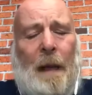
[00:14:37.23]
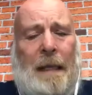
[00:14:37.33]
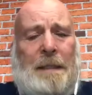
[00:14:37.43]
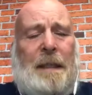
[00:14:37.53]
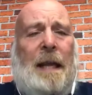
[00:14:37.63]

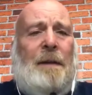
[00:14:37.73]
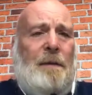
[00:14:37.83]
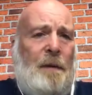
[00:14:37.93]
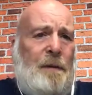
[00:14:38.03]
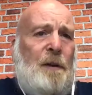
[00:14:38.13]
extend
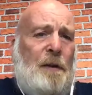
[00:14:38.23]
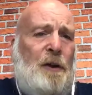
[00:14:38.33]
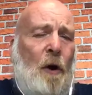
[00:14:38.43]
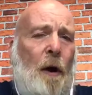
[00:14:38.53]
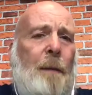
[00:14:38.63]
the
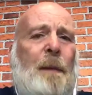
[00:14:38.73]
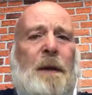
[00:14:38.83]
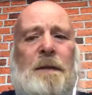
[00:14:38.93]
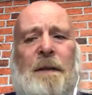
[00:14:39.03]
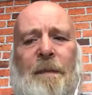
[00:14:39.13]
time,
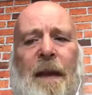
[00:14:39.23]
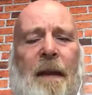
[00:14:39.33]
because if